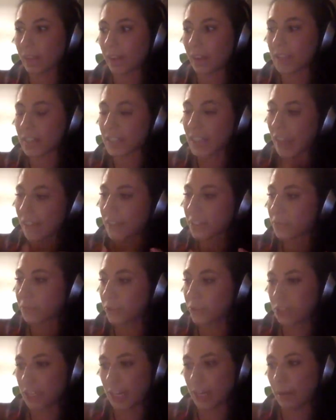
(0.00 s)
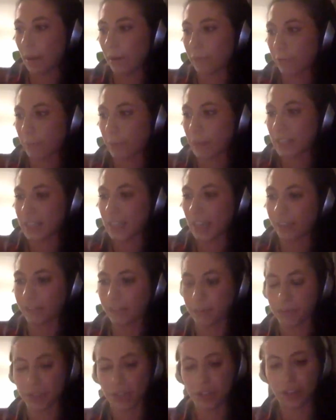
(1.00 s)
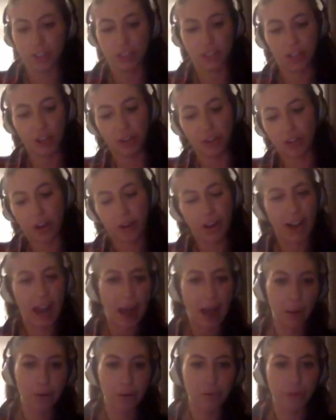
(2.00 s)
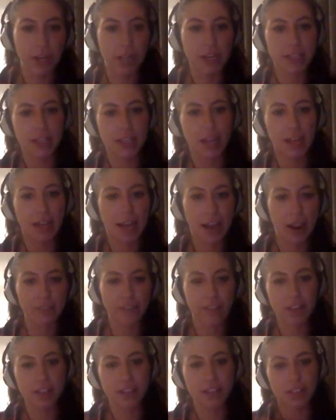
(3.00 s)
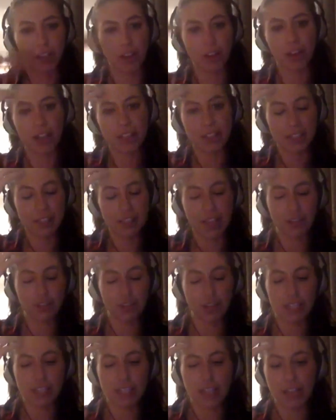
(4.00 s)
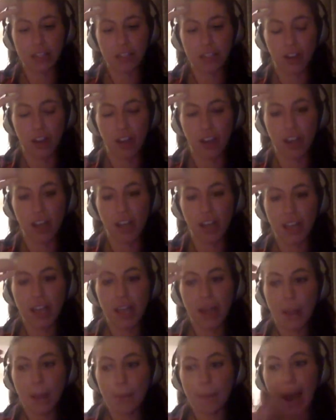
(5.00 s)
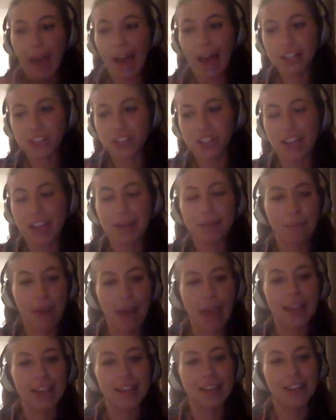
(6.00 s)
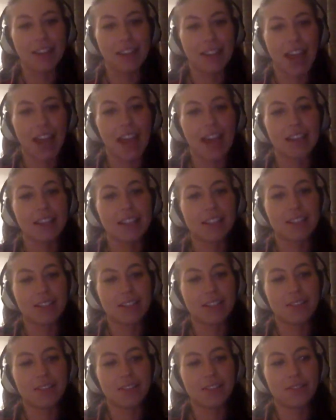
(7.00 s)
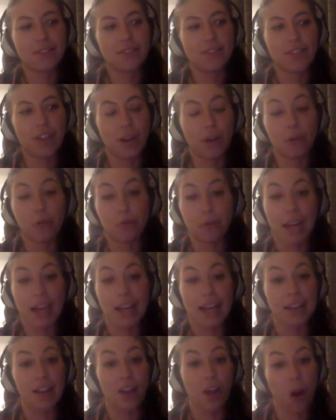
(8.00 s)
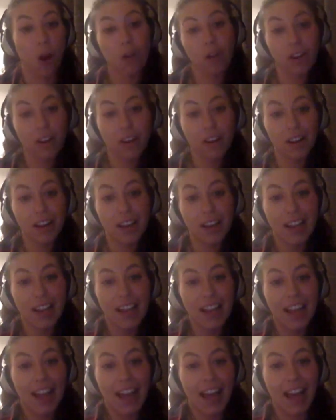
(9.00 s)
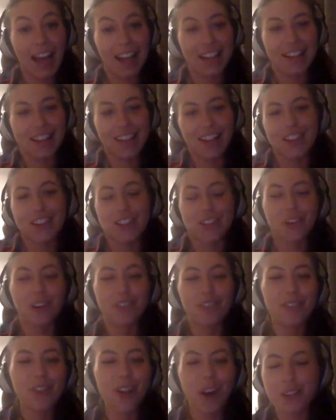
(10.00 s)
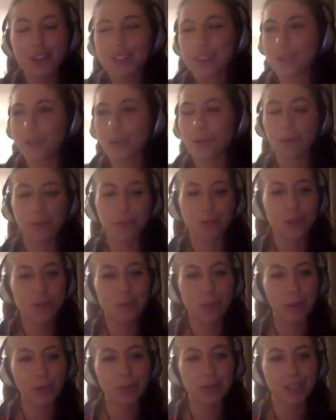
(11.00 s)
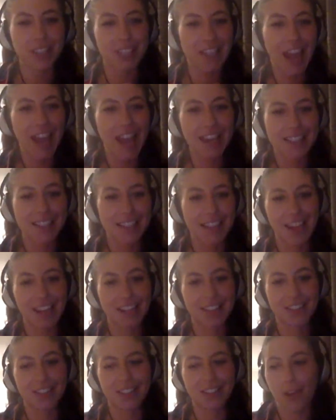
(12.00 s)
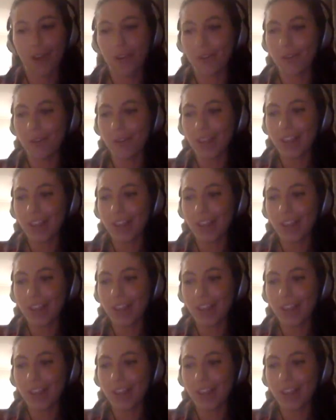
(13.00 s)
I set this routine out for myself. I was going to do, an hour of reading, an hour of exercise, etc., etc. But actually it made the days feel really long and I sort of lost all spontaneity. And so